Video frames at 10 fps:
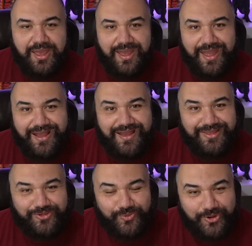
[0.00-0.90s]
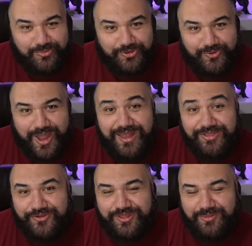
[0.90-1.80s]
Hey guys, welcome to
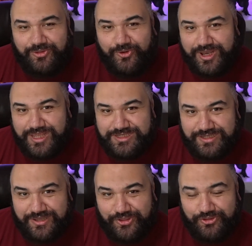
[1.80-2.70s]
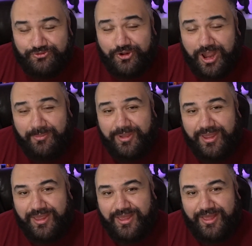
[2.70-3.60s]
Entertainment Talk Nation. This is Rob.
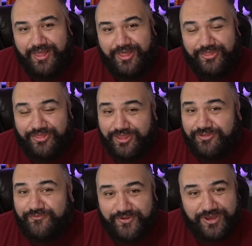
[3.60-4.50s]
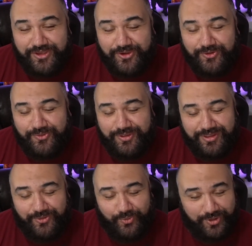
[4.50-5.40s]
This video,
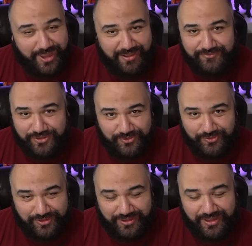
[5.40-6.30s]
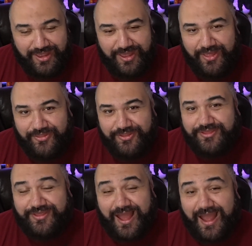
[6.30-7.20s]
we have a doozy. This
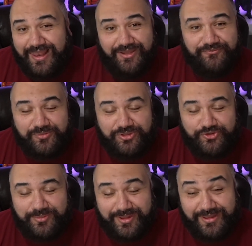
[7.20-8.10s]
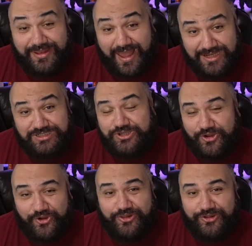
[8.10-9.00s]
is a highlight from a stream I did actually
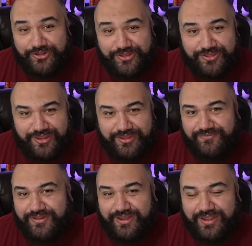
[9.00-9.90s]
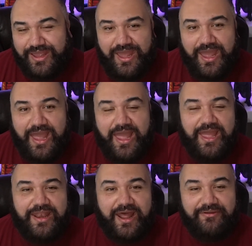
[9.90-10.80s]
earlier this evening.
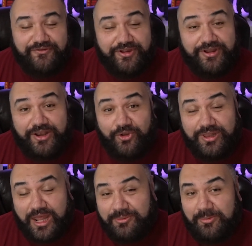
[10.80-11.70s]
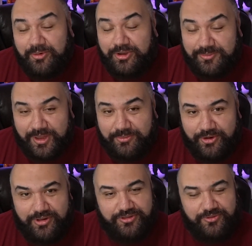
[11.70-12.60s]
And I figured I know a lot of people are going to be up
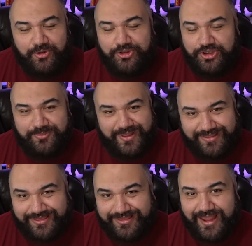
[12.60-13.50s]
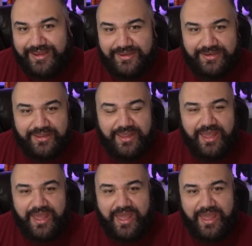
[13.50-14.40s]
early tomorrow. You're going to be excited.
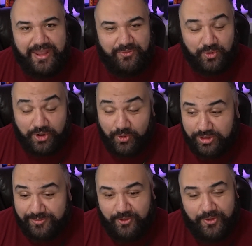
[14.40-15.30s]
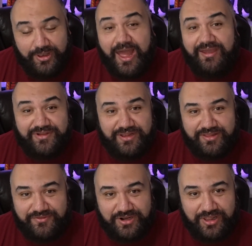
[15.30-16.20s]
And we're going to be going live at
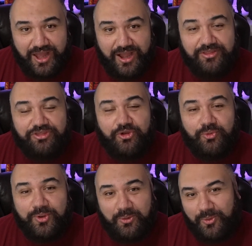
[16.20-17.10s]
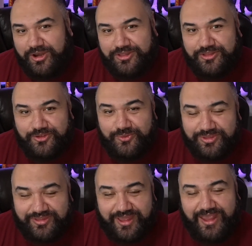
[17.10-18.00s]
11 o'clock. So, what I wanted to do
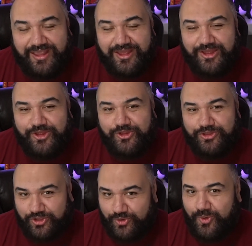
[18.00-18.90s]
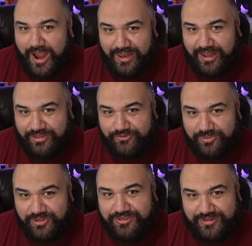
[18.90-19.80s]
was take two highlights from
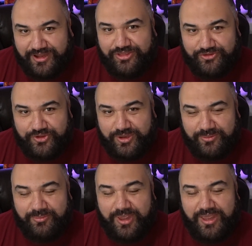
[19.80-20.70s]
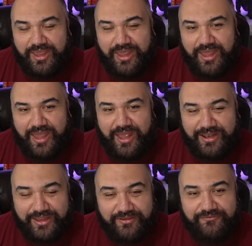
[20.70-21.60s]
this night's stream
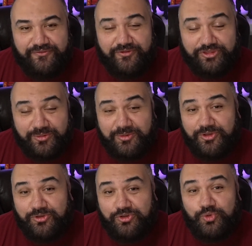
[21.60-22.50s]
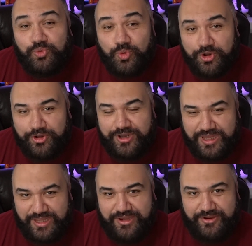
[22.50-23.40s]
and give some of those who weren't
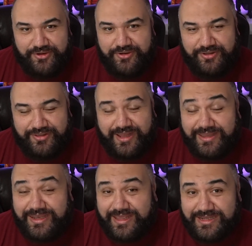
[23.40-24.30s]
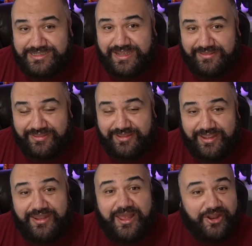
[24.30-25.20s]
here that didn't get a chance to see
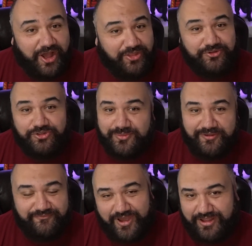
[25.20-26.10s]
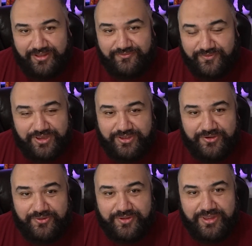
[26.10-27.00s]
it and others who might find this video